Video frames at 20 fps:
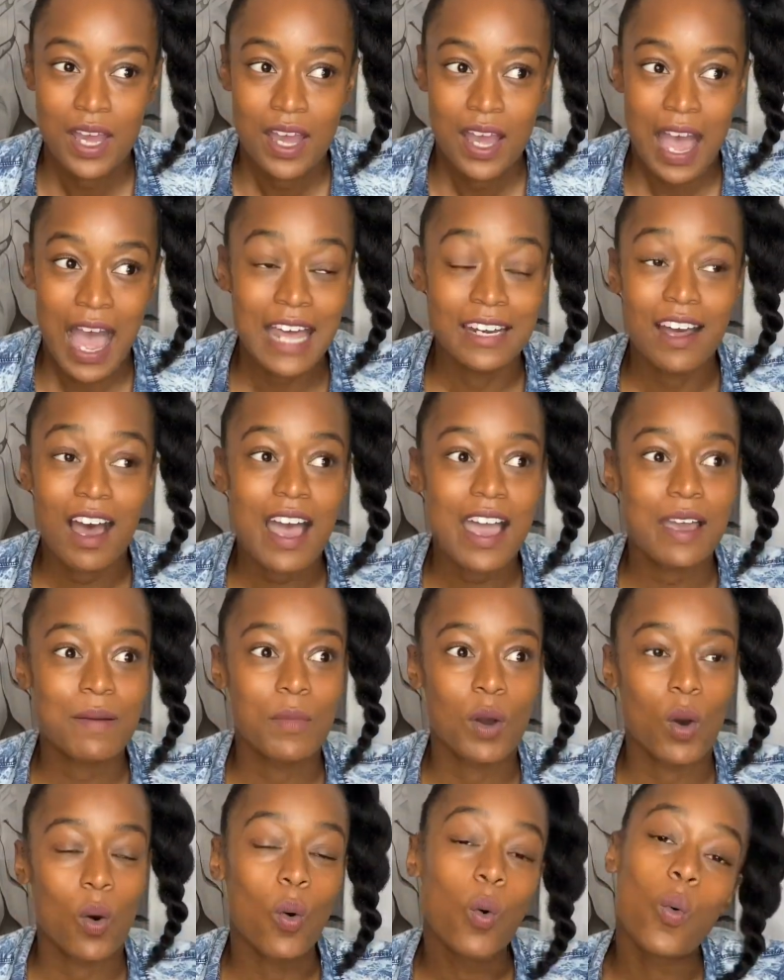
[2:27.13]
And I am
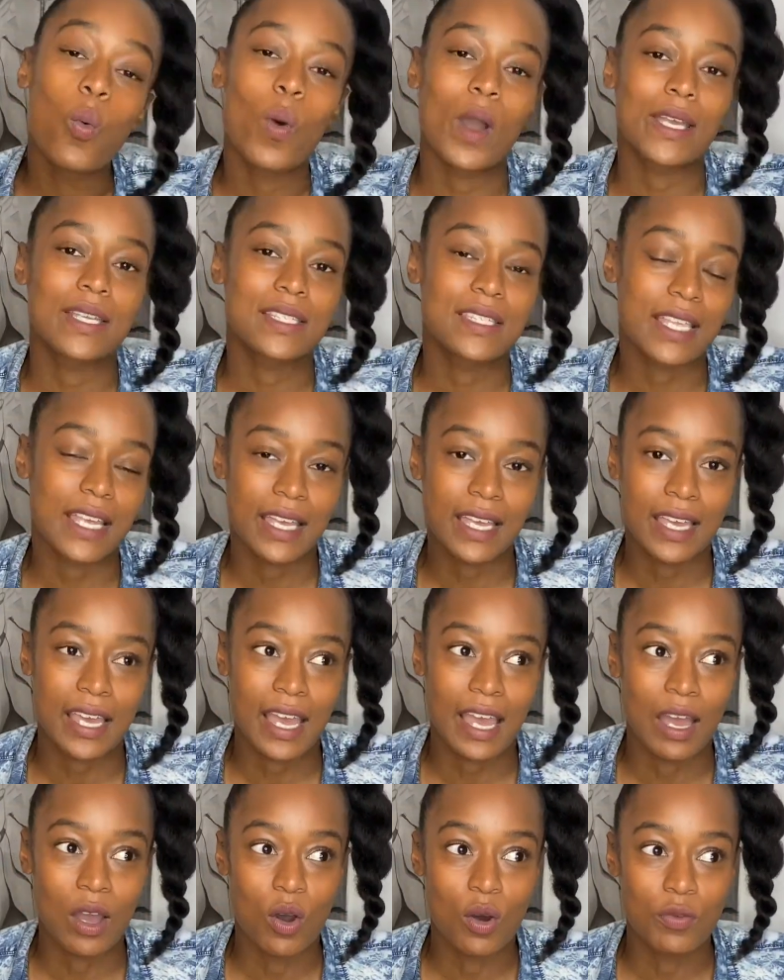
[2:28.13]
always
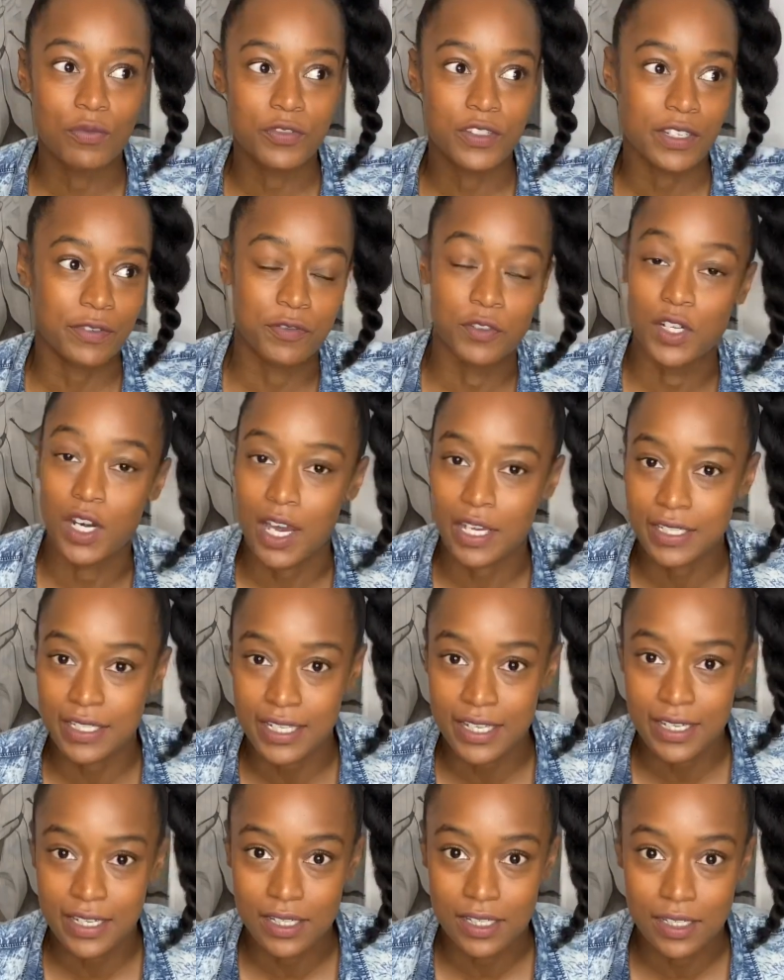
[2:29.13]
thinking of different
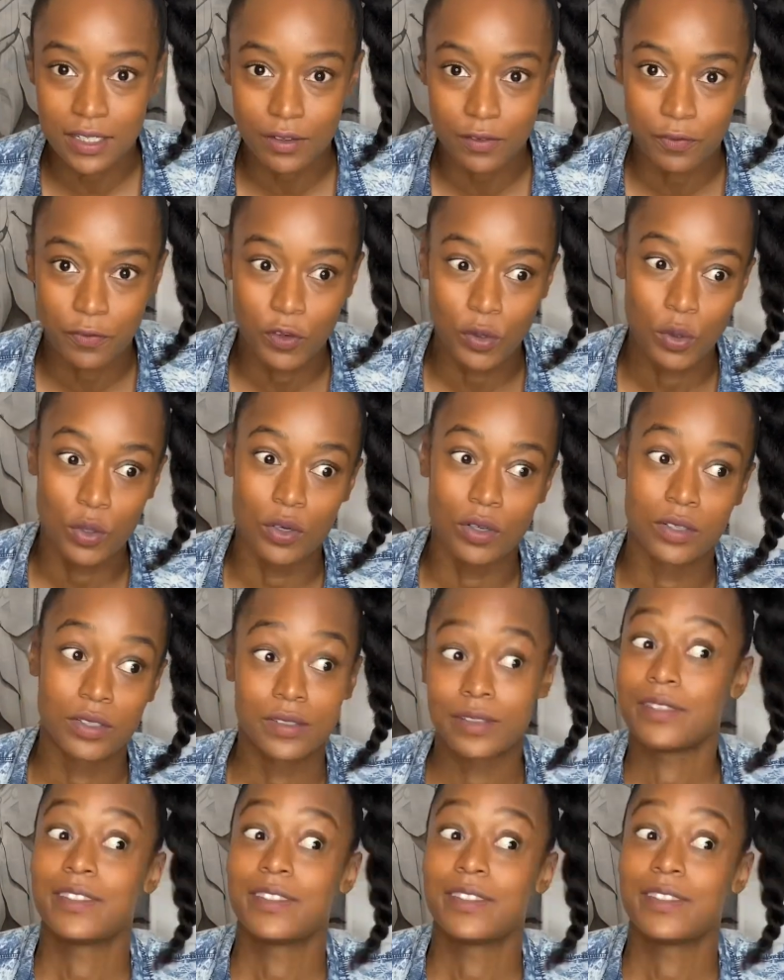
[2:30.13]
ideas for